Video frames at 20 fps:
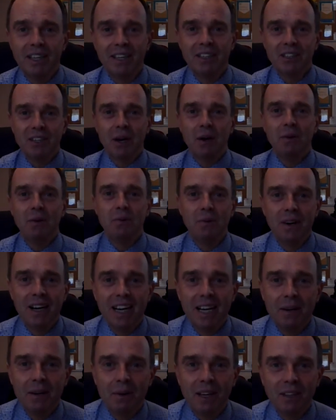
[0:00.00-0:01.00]
So
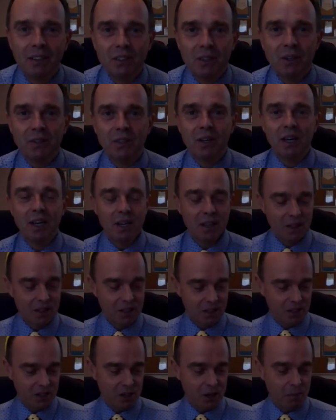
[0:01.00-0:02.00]
really well done
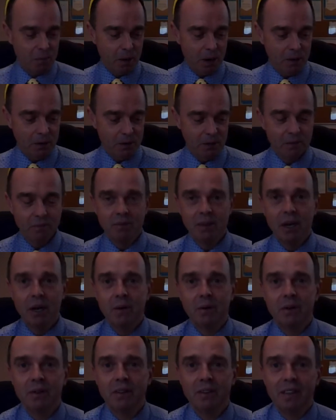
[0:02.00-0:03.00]
to both of
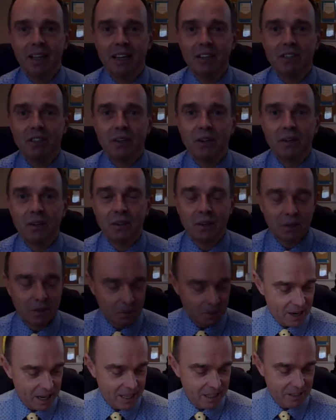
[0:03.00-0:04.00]
you. That's
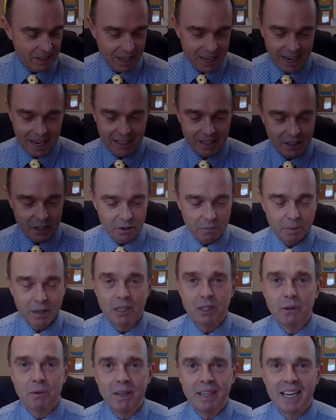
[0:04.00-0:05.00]
great to hear that you've
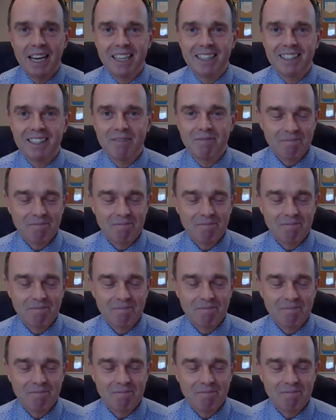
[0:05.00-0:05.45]
been doing that.